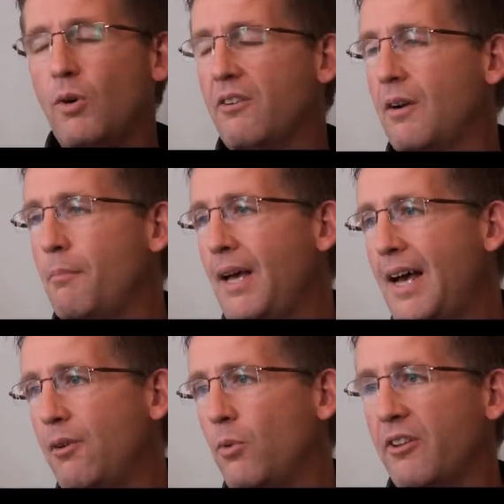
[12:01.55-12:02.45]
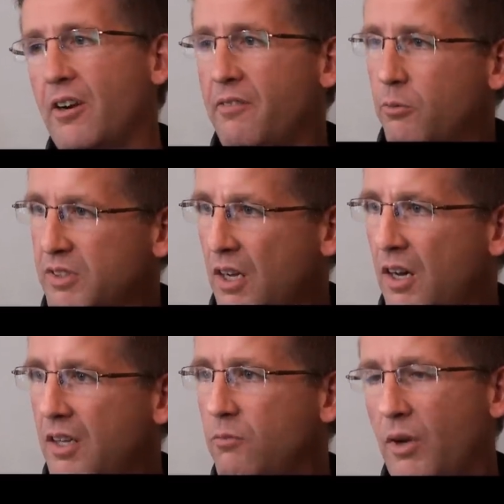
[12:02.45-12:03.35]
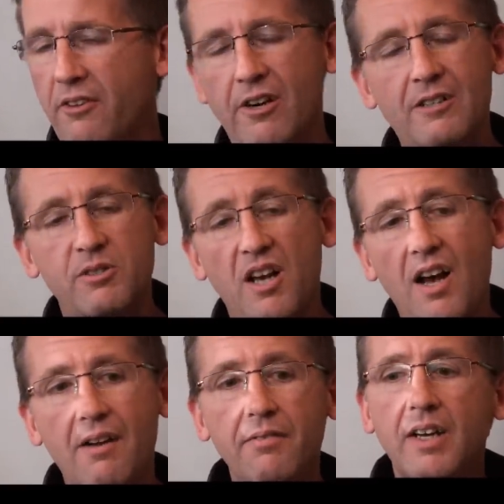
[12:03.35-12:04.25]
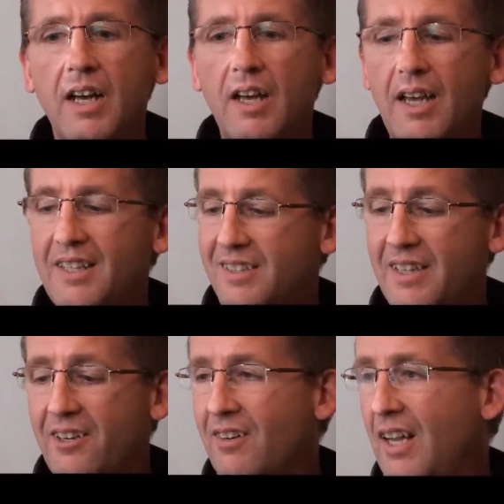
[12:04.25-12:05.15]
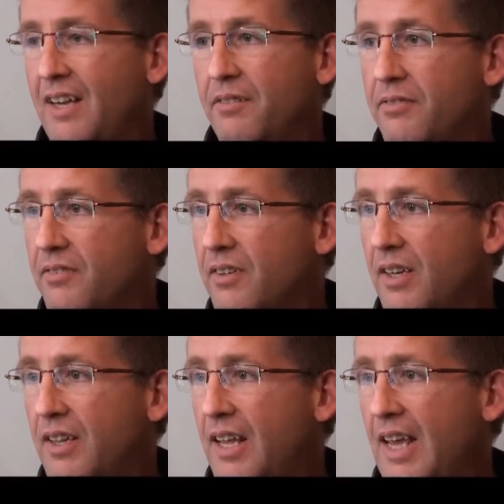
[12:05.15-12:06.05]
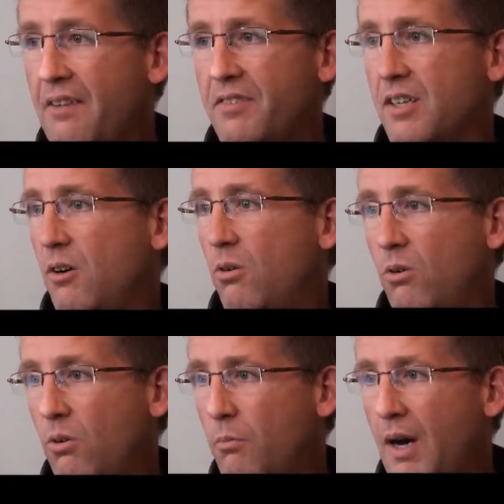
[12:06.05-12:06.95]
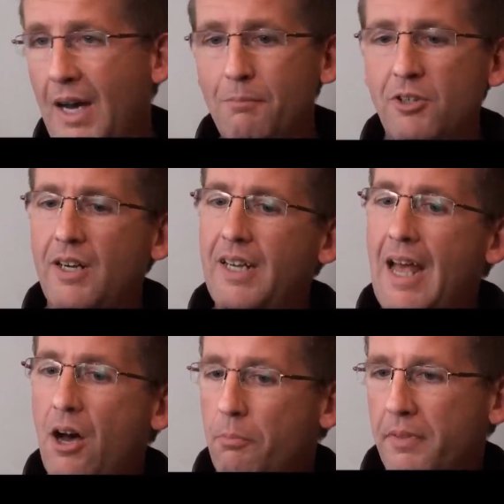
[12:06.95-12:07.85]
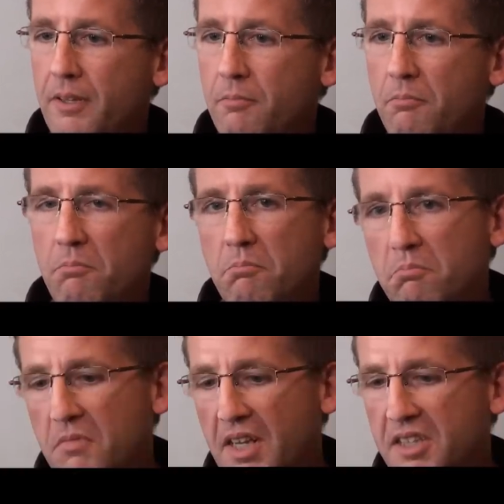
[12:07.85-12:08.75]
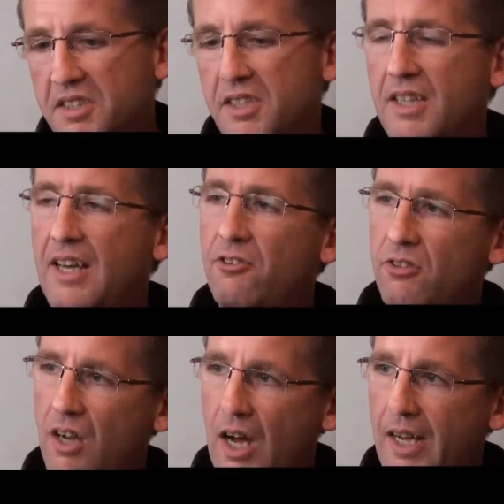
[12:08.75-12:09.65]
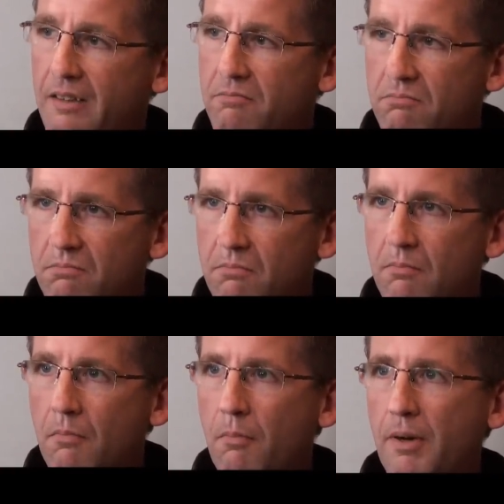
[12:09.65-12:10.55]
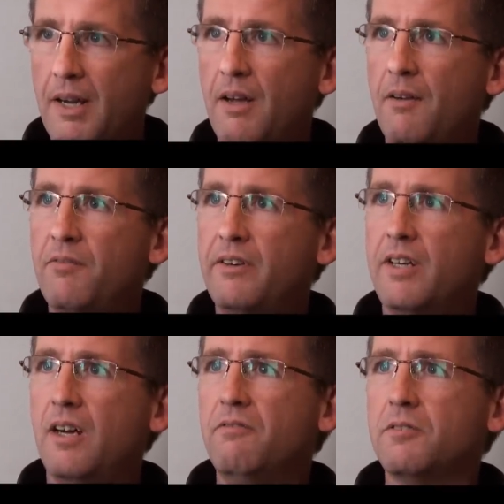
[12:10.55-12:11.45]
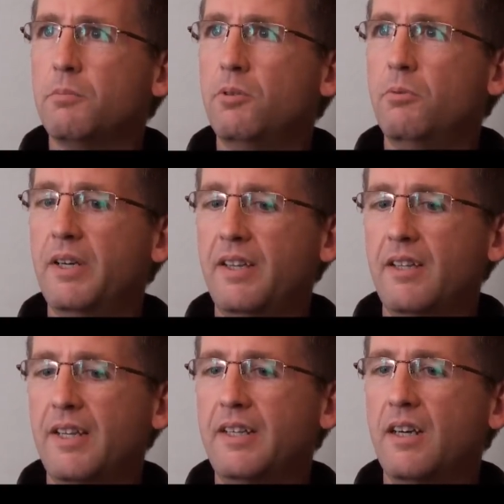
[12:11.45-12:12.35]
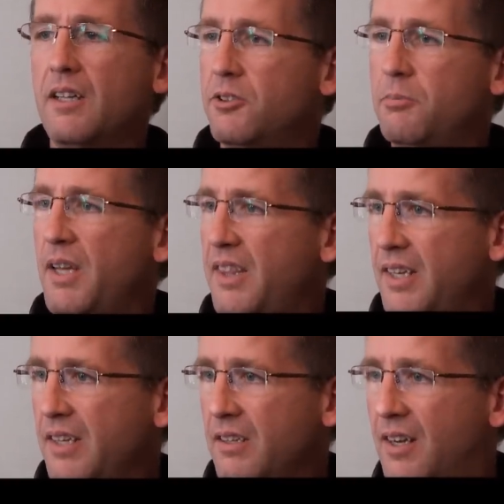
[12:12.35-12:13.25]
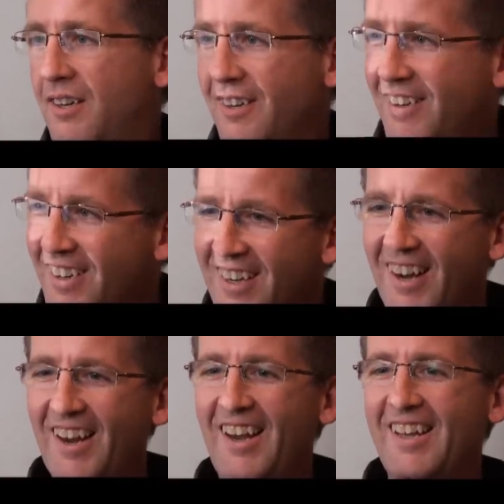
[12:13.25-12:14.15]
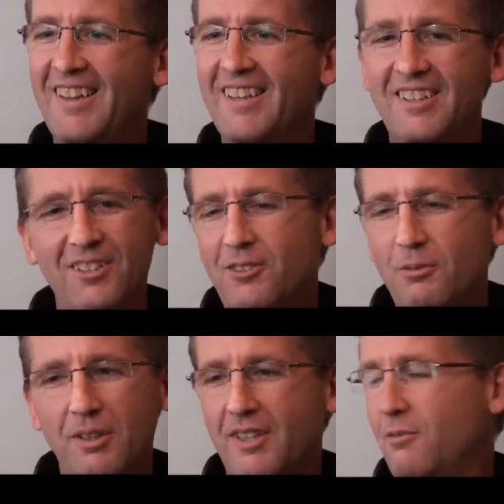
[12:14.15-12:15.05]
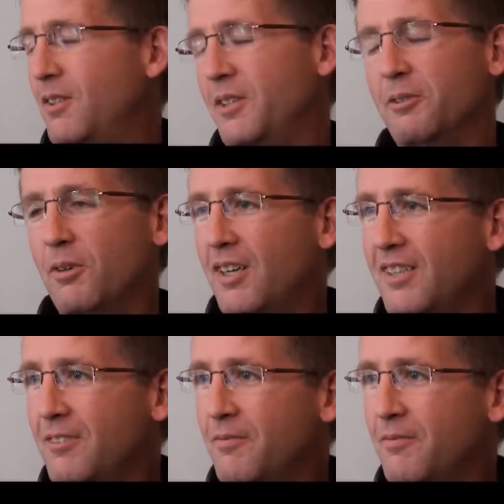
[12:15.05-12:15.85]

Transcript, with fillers: whether I'm bad, whether I was on, whether I was off, it's their life. They have to go home. I'm trying to help them. They can see that or not. But I'm very comfortable with, like, I'll do my thing, and then you do with it what you want.